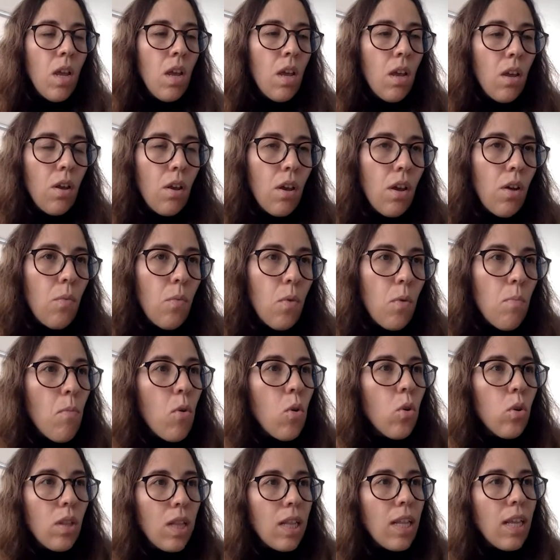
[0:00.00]

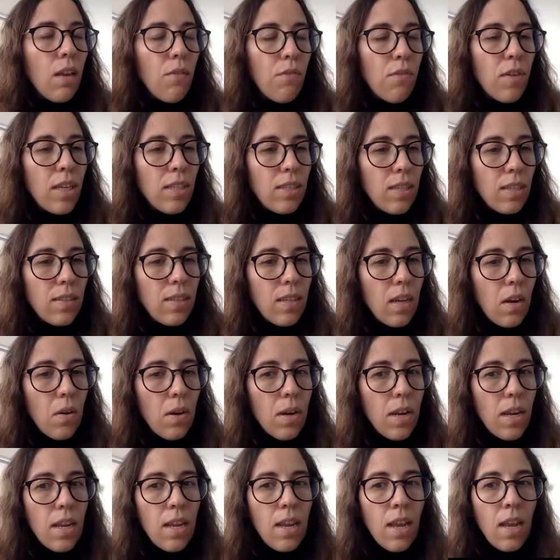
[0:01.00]
remotely if
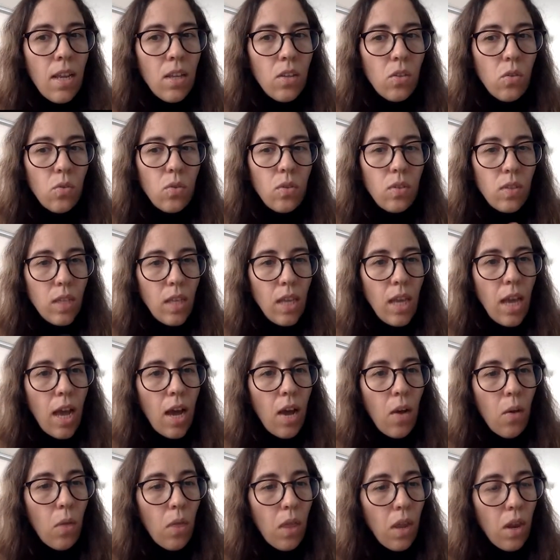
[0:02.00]
necessary to see
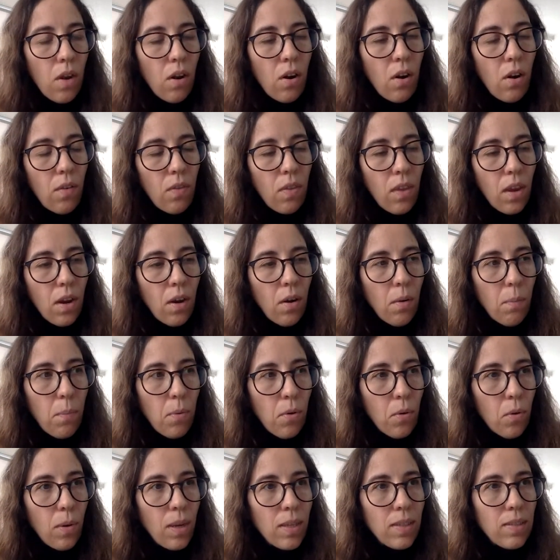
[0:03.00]
how they're
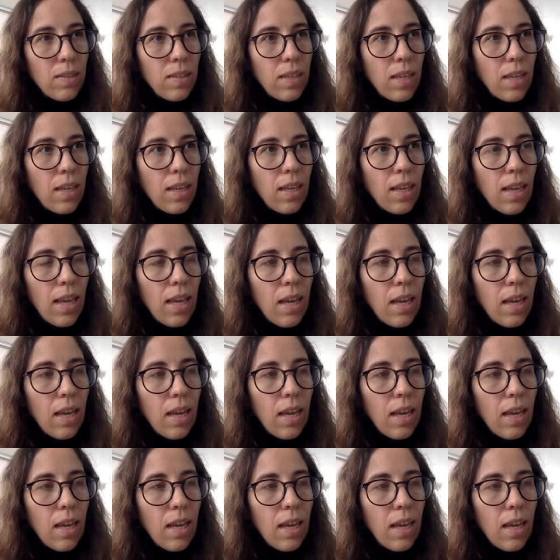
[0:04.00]
progressing.